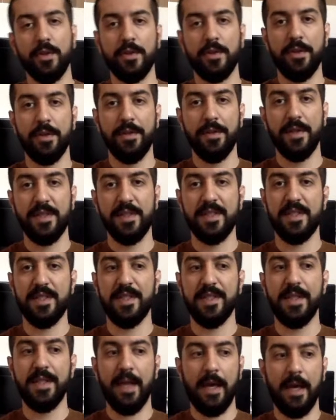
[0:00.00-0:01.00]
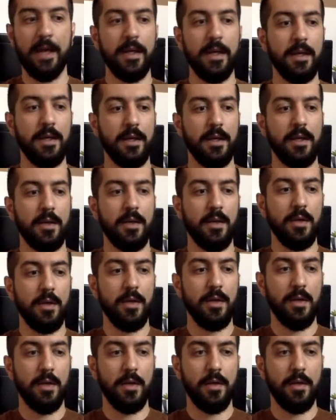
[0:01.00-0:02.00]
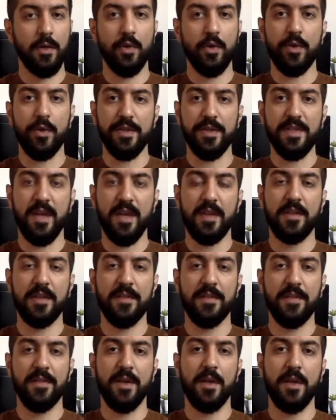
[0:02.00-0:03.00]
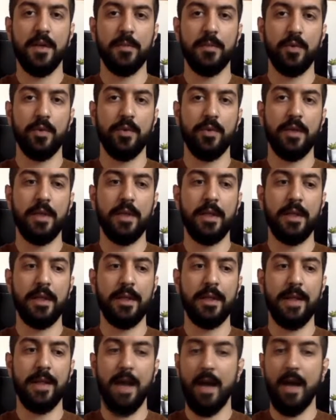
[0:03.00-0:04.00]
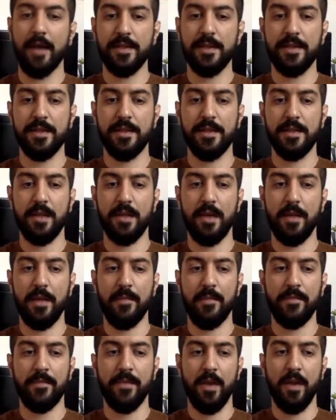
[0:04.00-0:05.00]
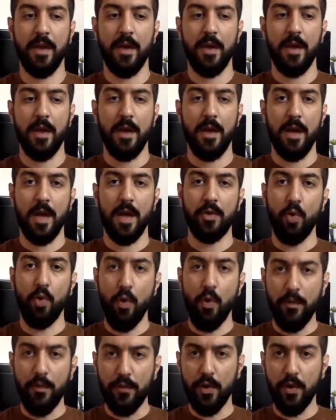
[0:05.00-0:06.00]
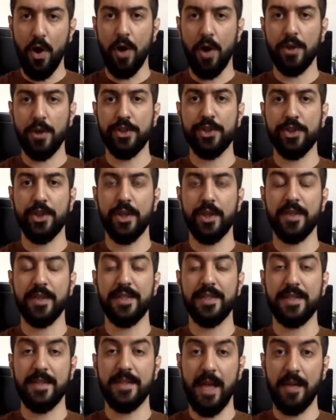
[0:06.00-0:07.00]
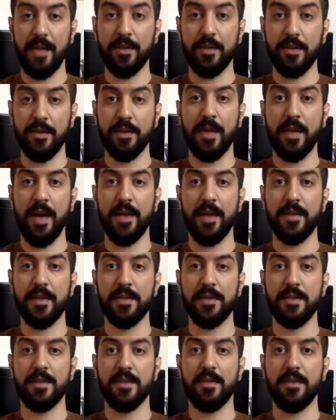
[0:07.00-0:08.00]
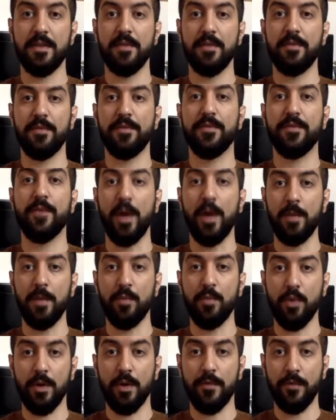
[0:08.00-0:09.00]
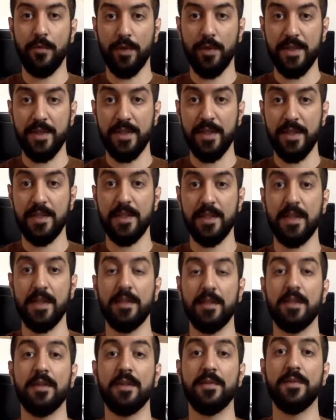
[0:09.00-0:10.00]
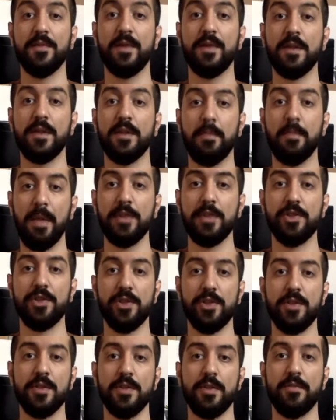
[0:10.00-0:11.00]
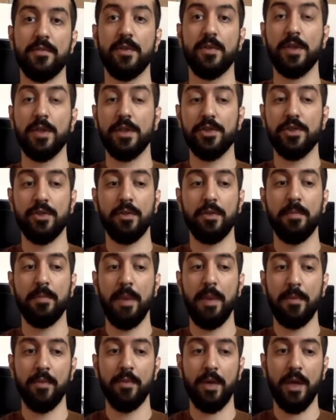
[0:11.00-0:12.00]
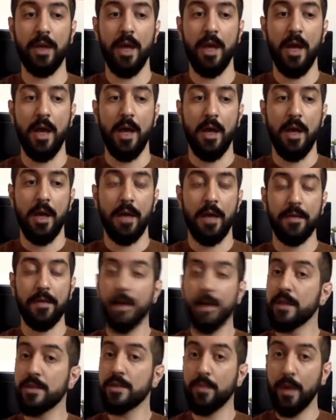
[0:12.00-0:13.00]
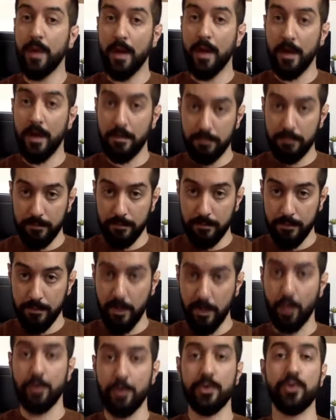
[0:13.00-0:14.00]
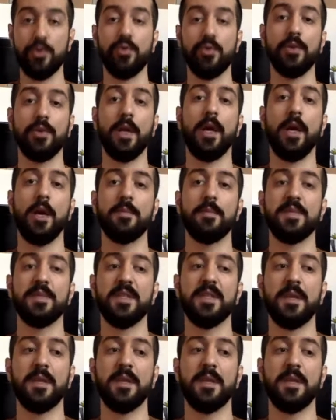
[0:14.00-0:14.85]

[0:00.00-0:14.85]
To this day, the neuroscientific community lacks an overarching standardized framework for assessing the different dimensions of relational memory, and that's where yours truly comes in.